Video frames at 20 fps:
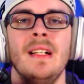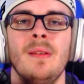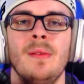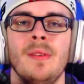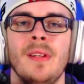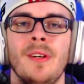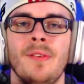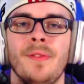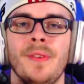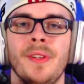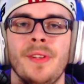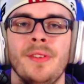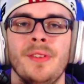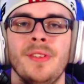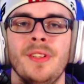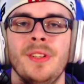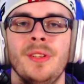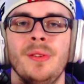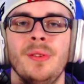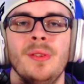Without further
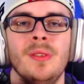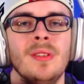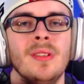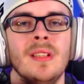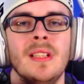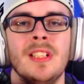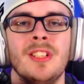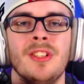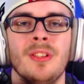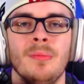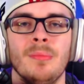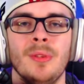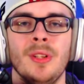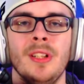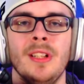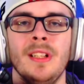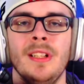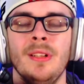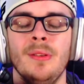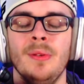ado, let's jump right
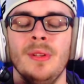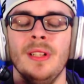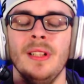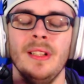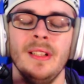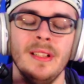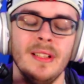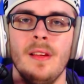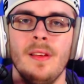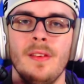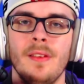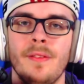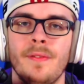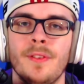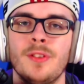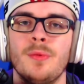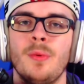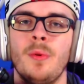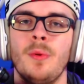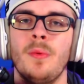into it.
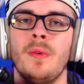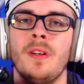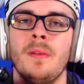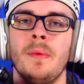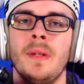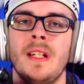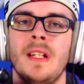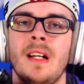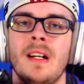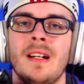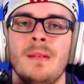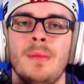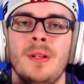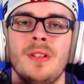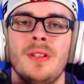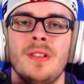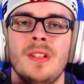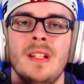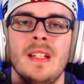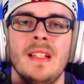First one we're going to be talking
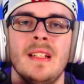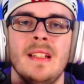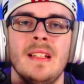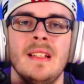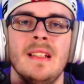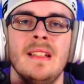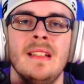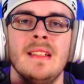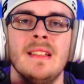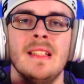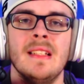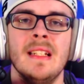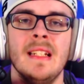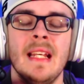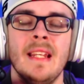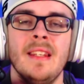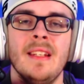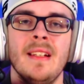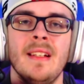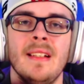about today is the
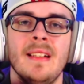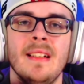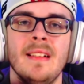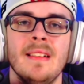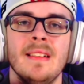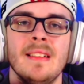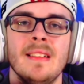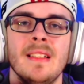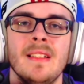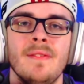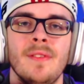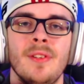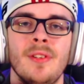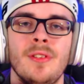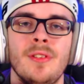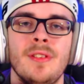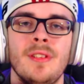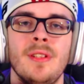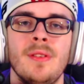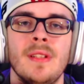death icons. For
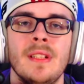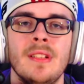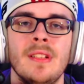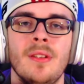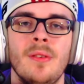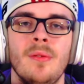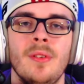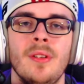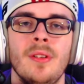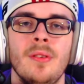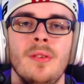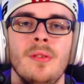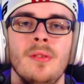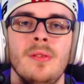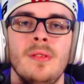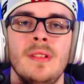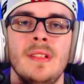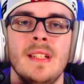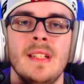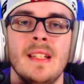those of you that don't know,
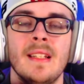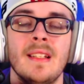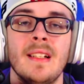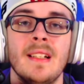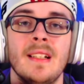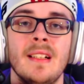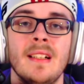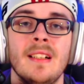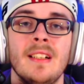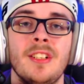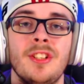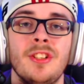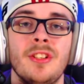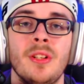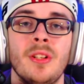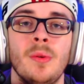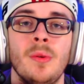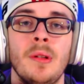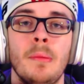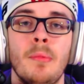death icons
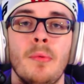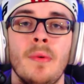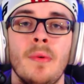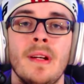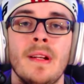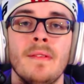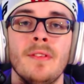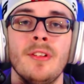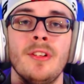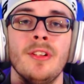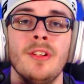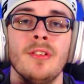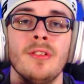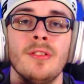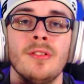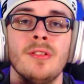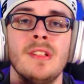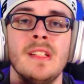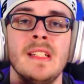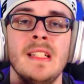show up whenever
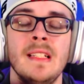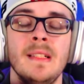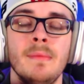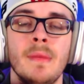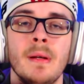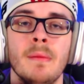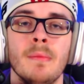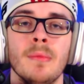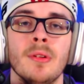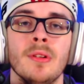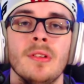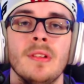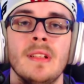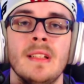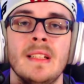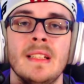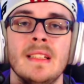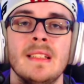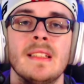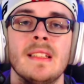your team member
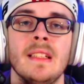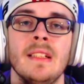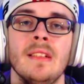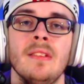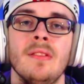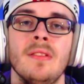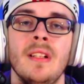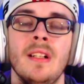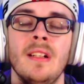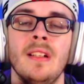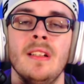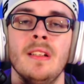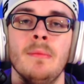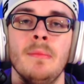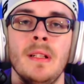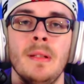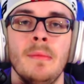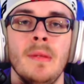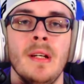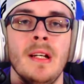gets killed on the
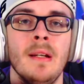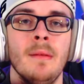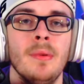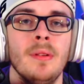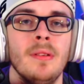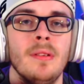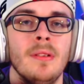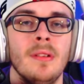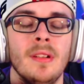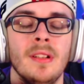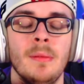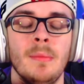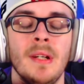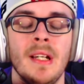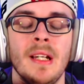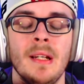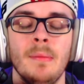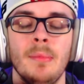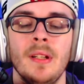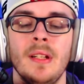
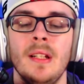map.